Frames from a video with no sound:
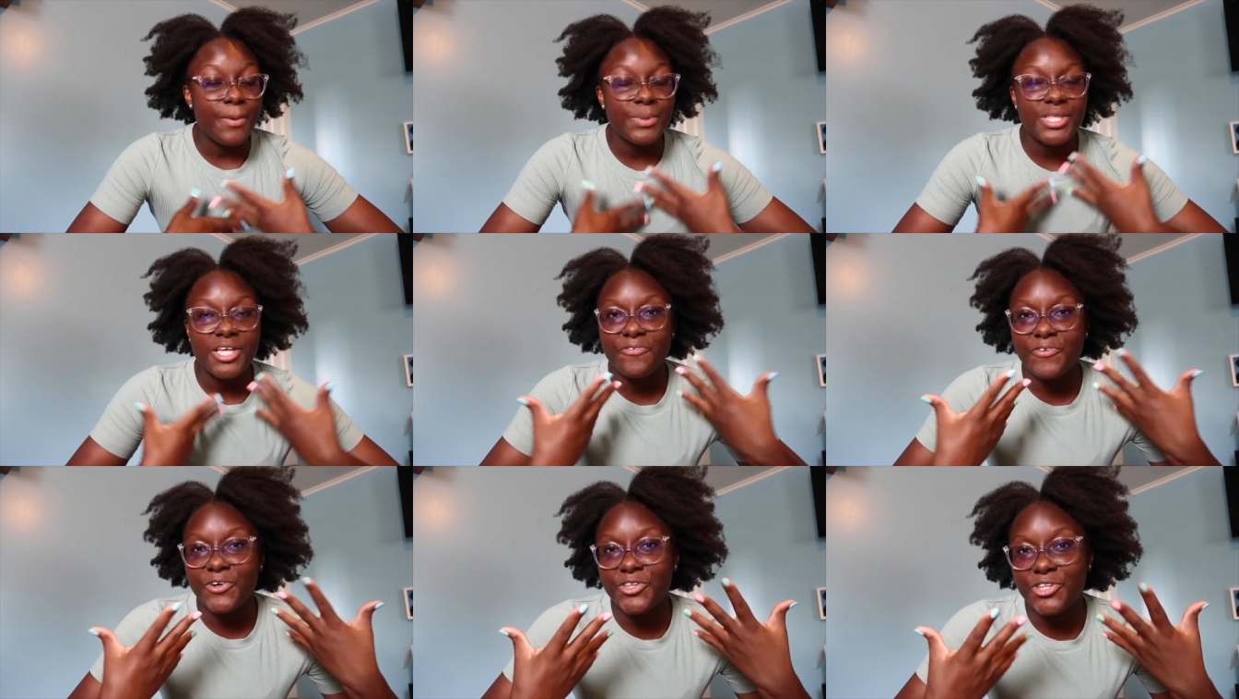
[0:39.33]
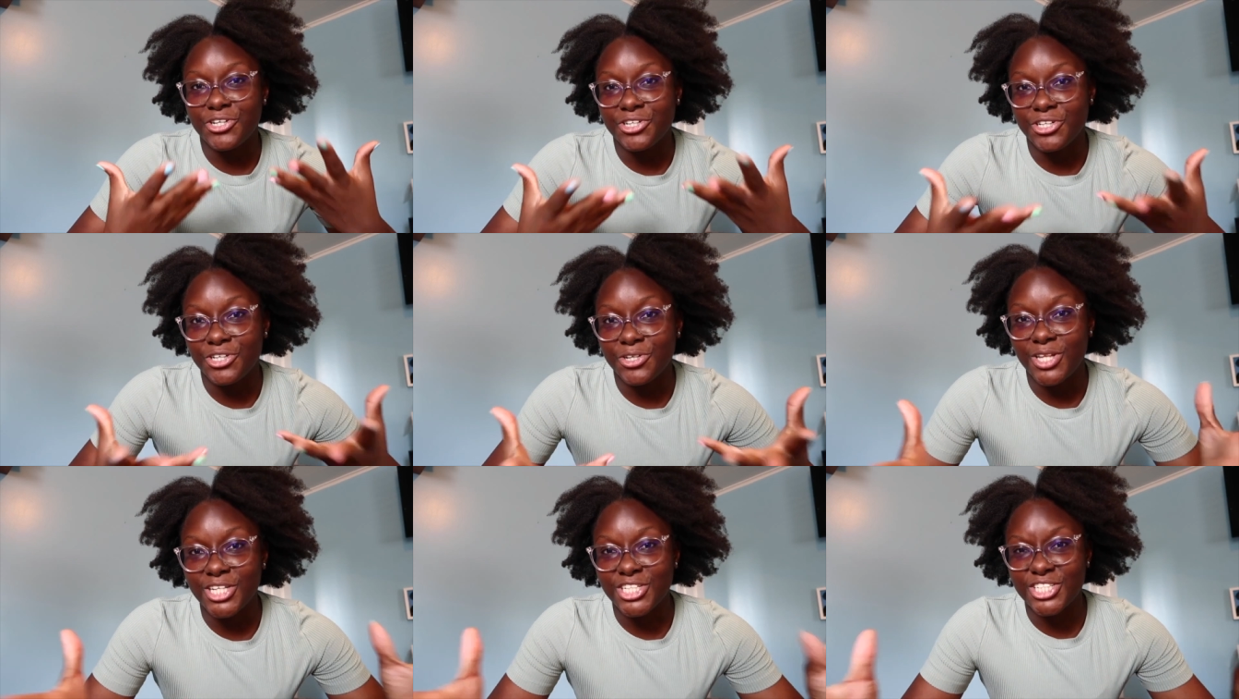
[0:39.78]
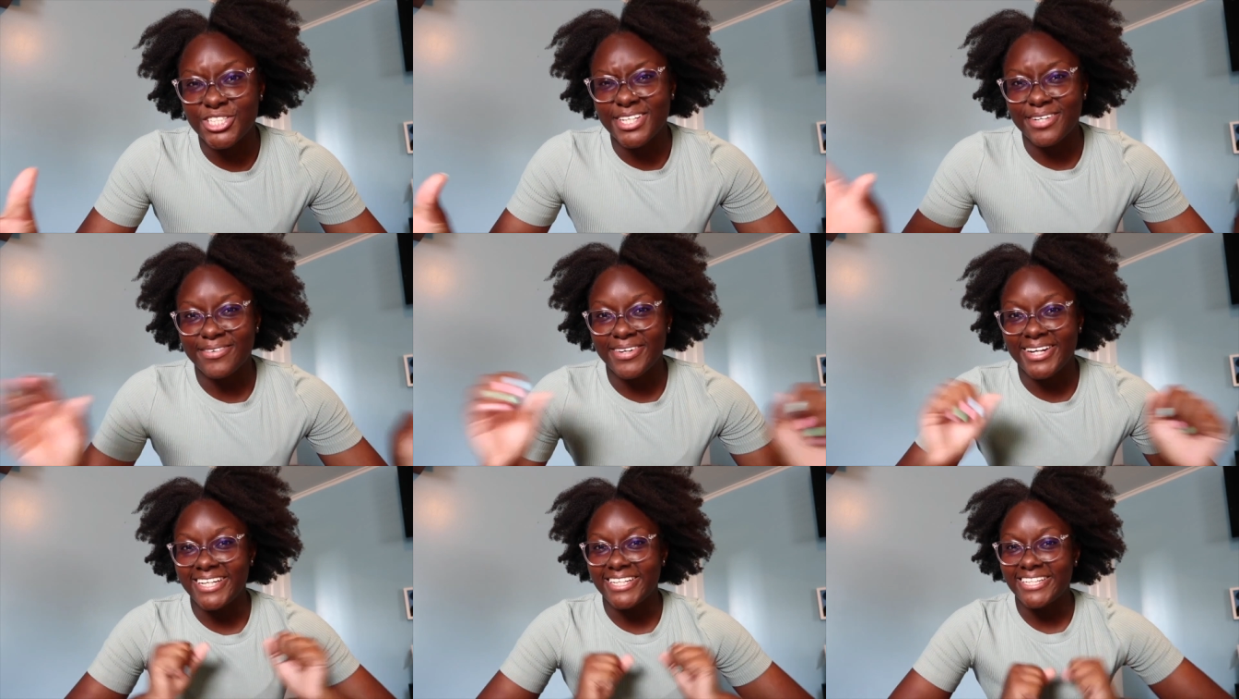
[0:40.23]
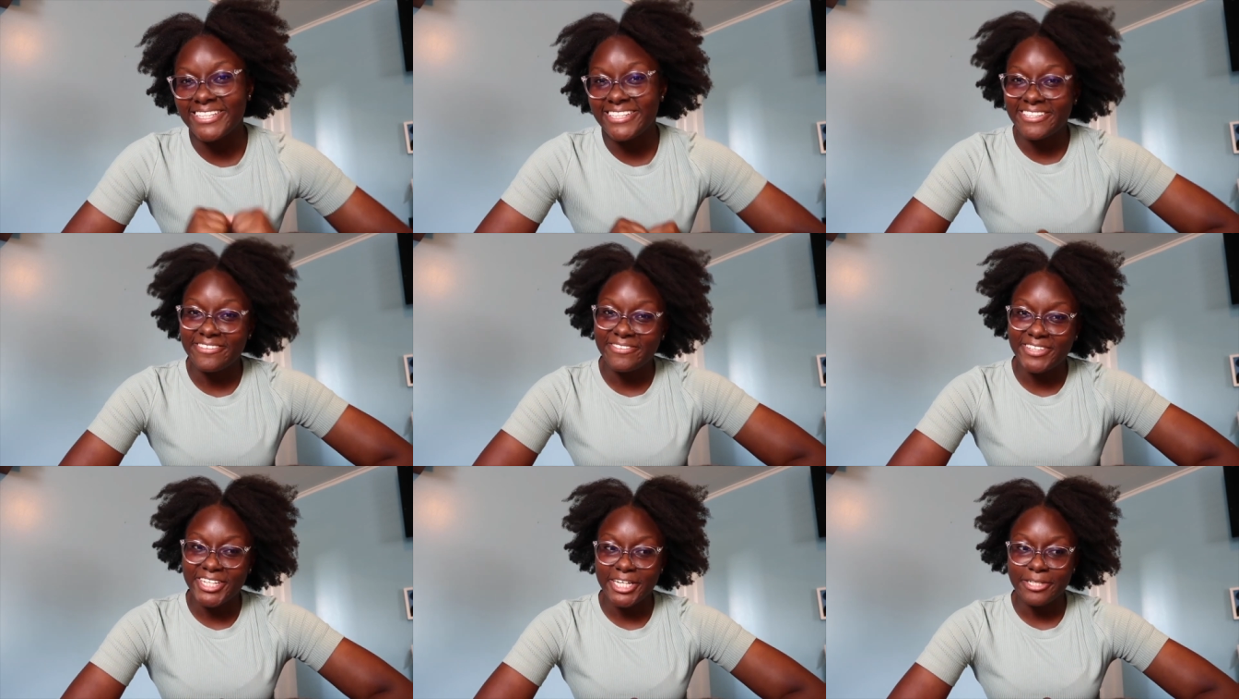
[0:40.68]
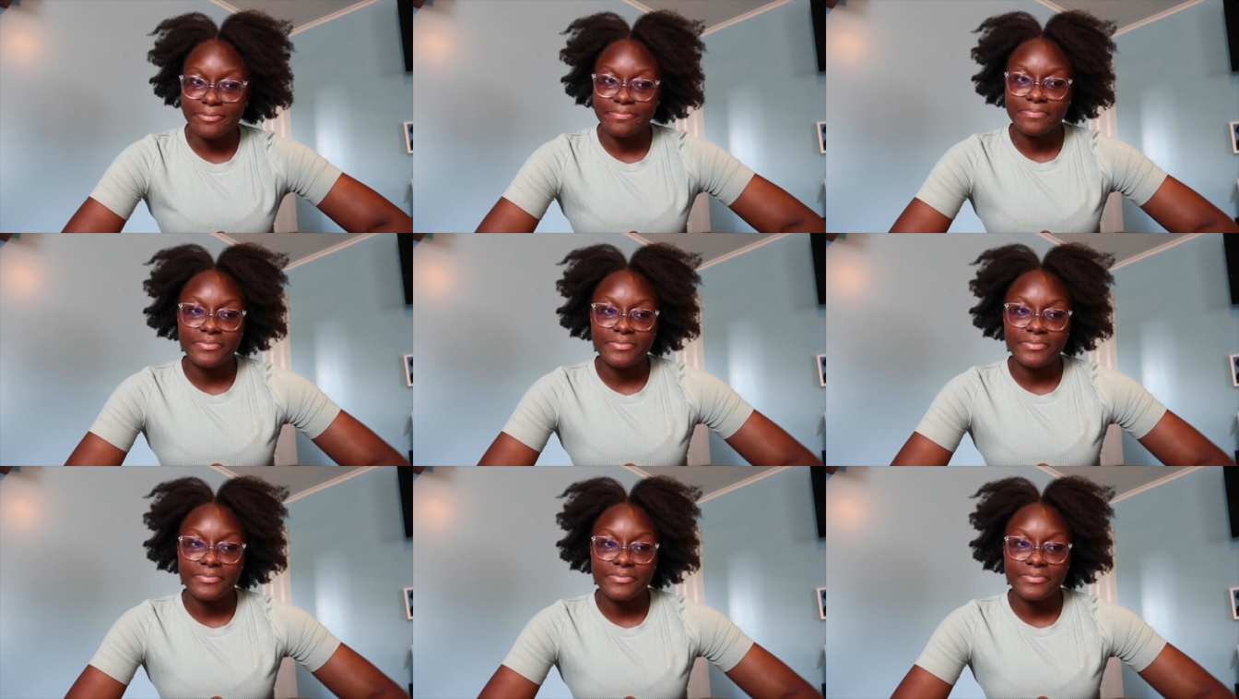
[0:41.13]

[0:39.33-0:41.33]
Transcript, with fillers: And without further ado, let's just get right into the video.